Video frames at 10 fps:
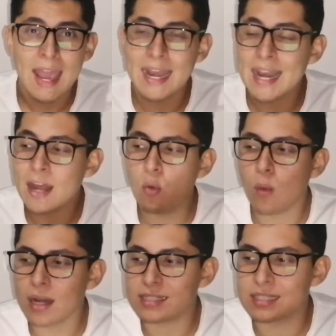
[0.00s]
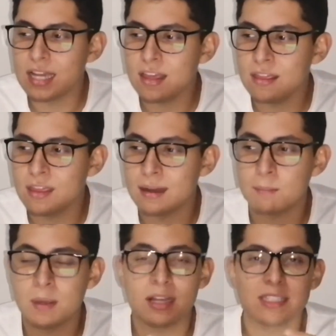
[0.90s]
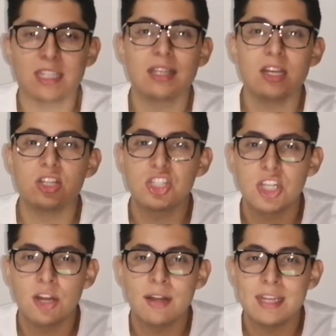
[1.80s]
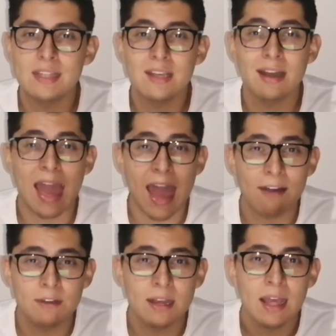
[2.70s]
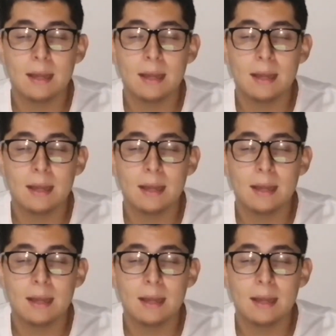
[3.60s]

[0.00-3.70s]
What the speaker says: And I don't want to say that because he didn't share it, he didn't have it.